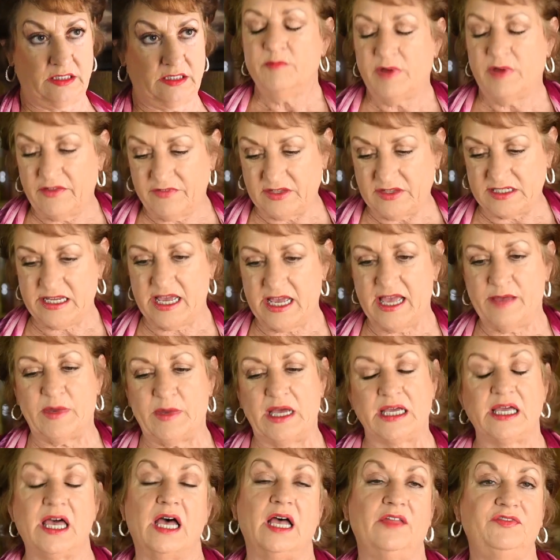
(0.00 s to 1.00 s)
By the time
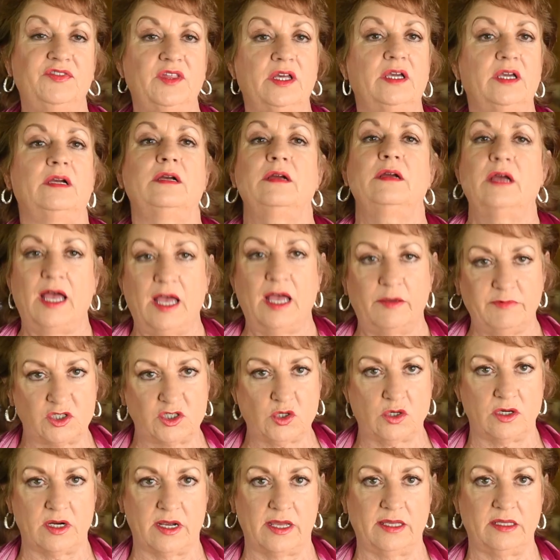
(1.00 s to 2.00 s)
I got there, I was
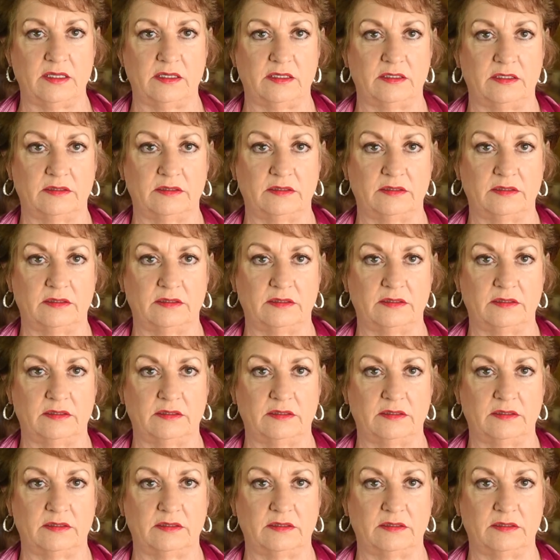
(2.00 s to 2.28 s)
crying.